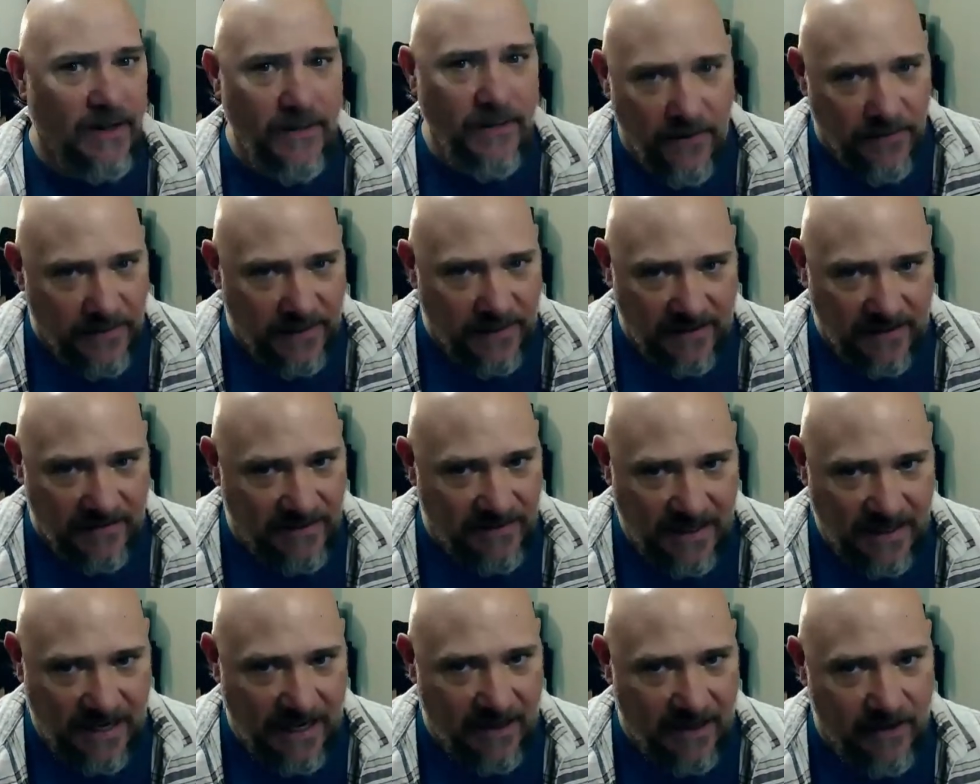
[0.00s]
other things
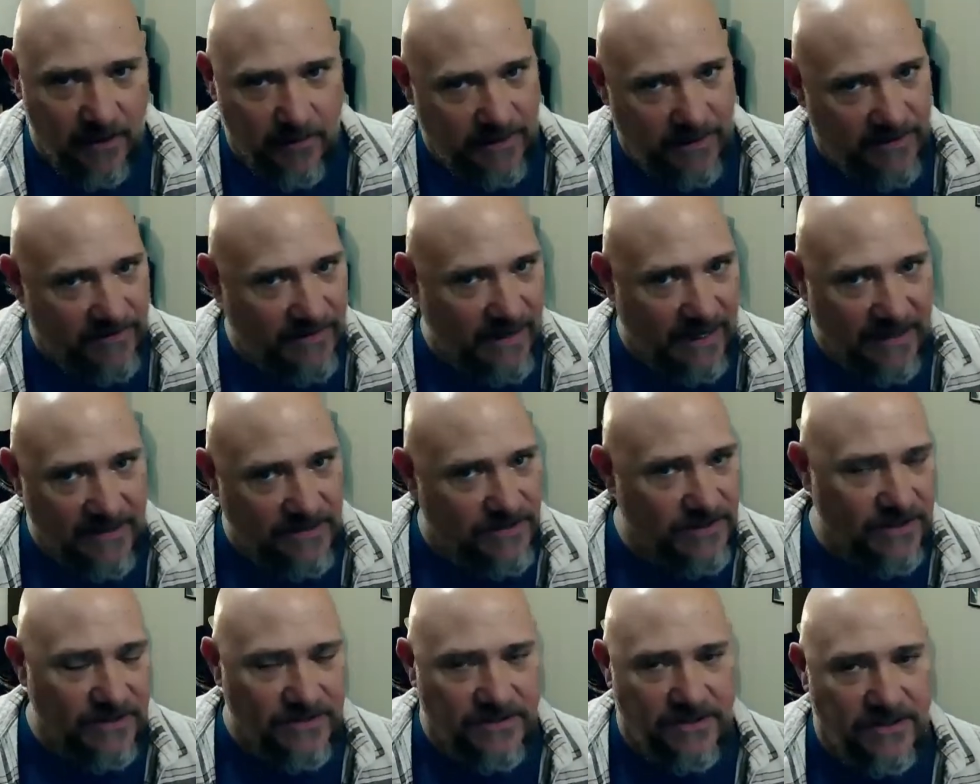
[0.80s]
together besides
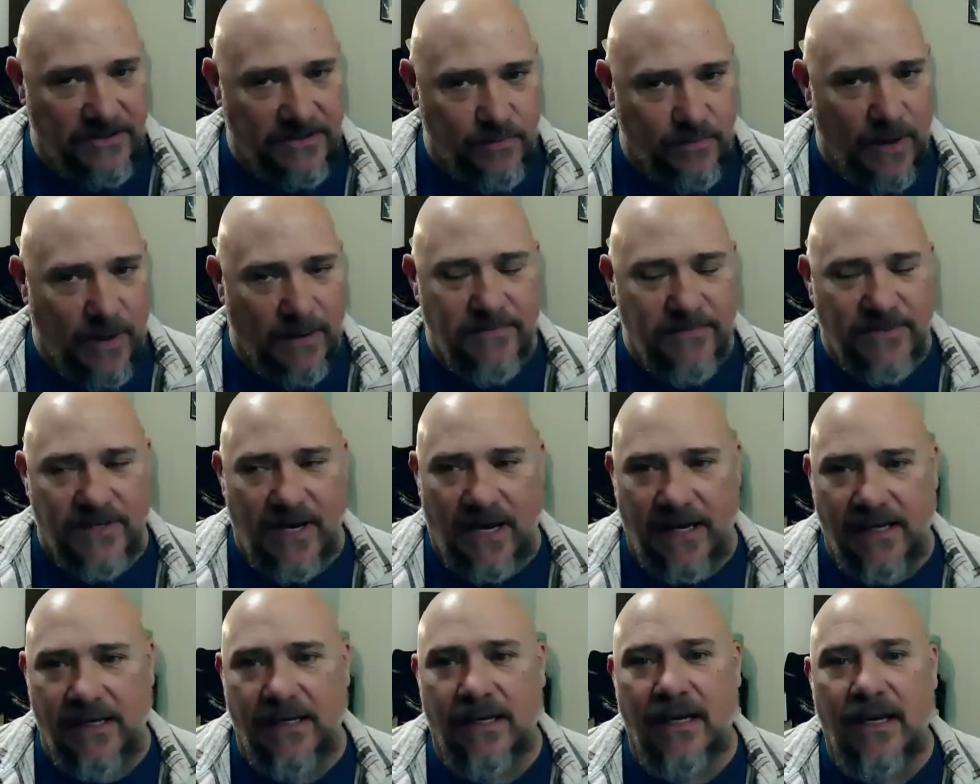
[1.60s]
just this
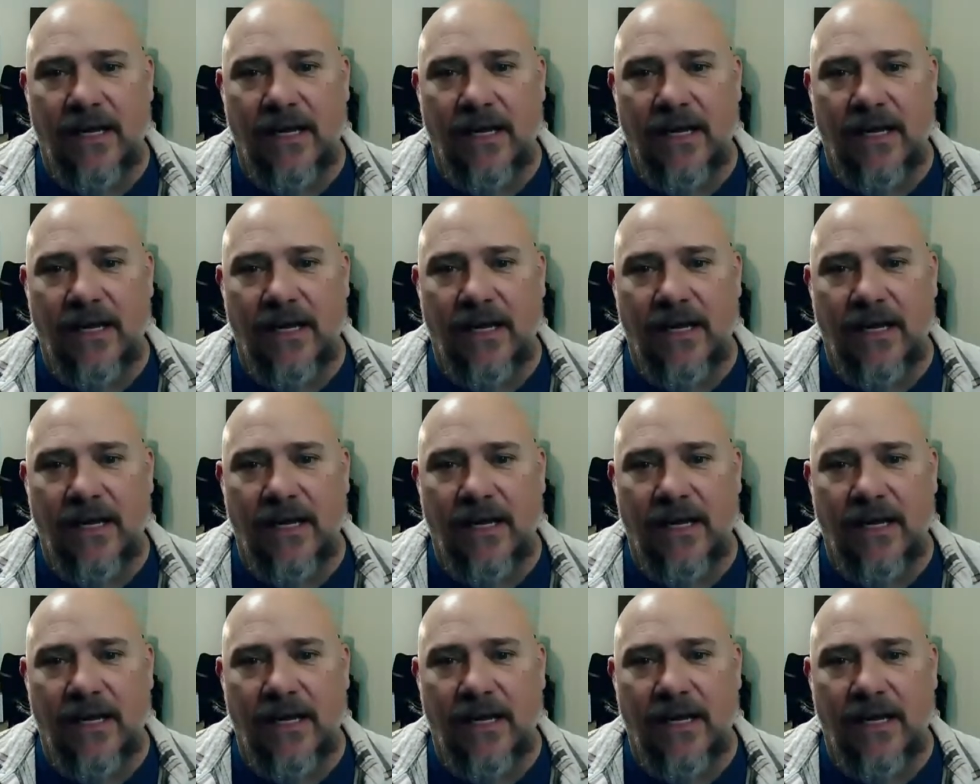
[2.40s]
website.